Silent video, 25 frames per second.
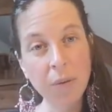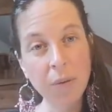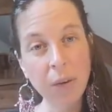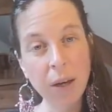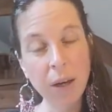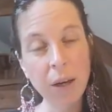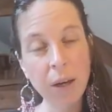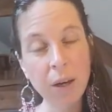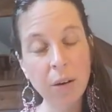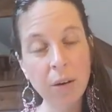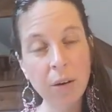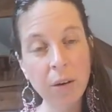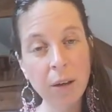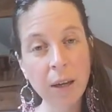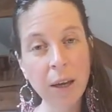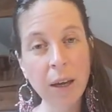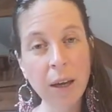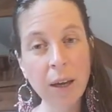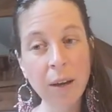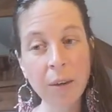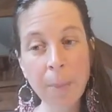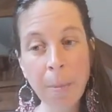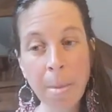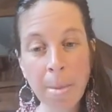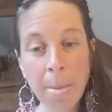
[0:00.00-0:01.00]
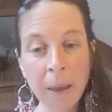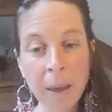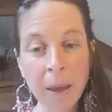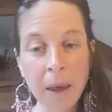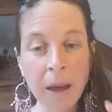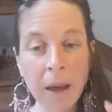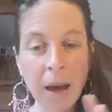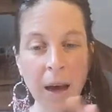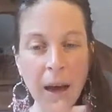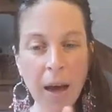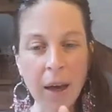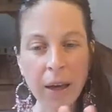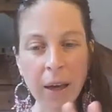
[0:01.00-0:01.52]
again and again
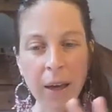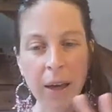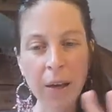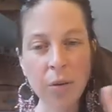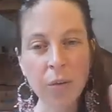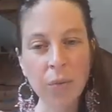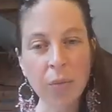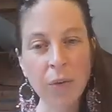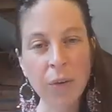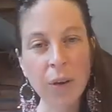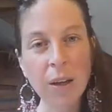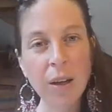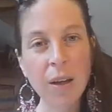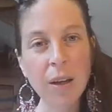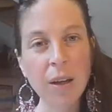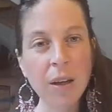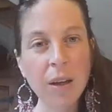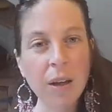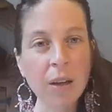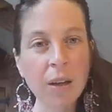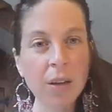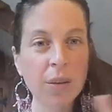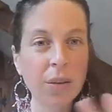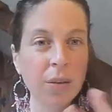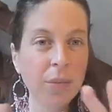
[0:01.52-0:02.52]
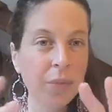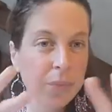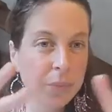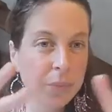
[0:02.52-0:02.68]
i kind of cleared